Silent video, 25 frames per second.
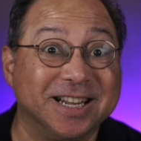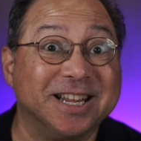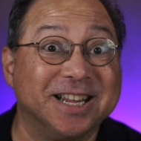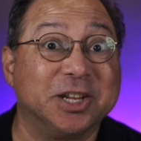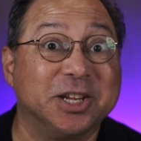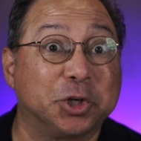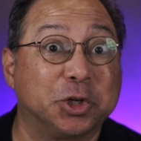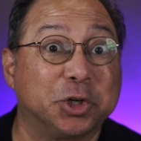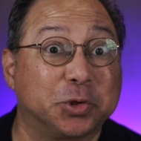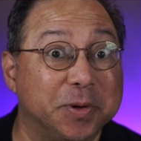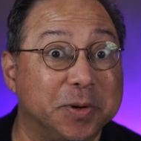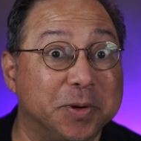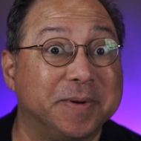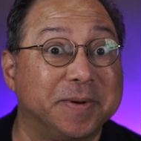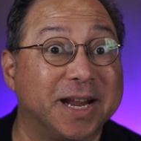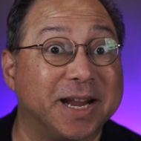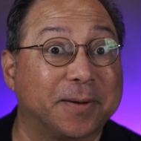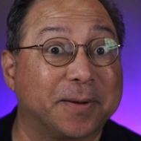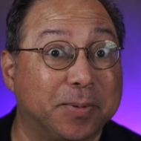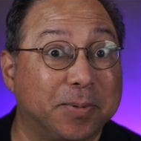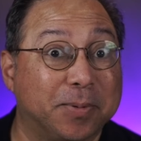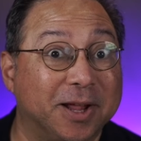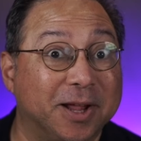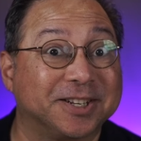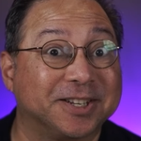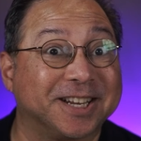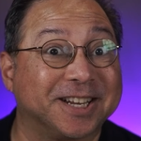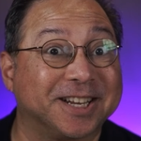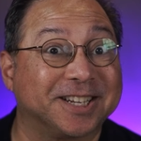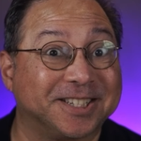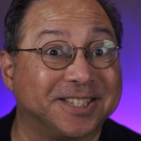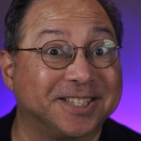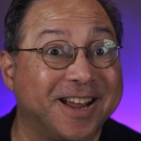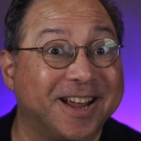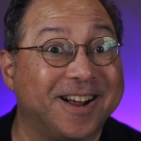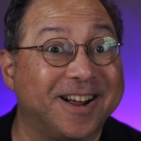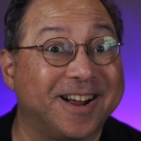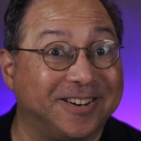Stream Deck
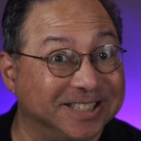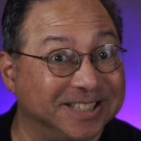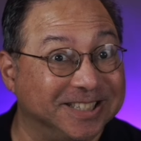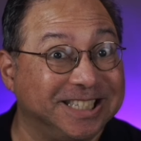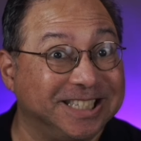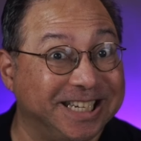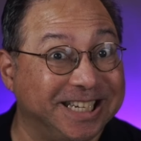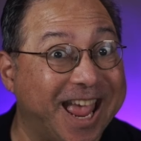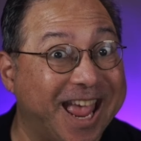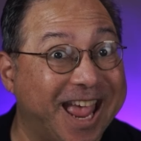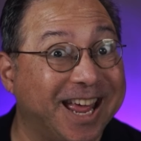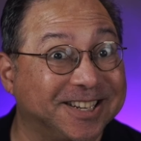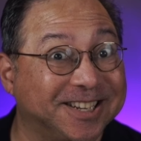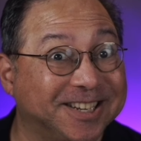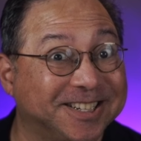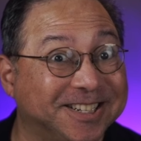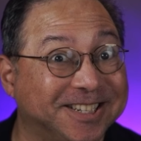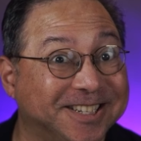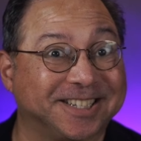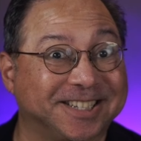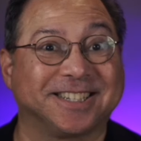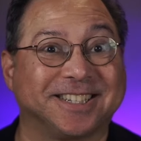XL. Yes.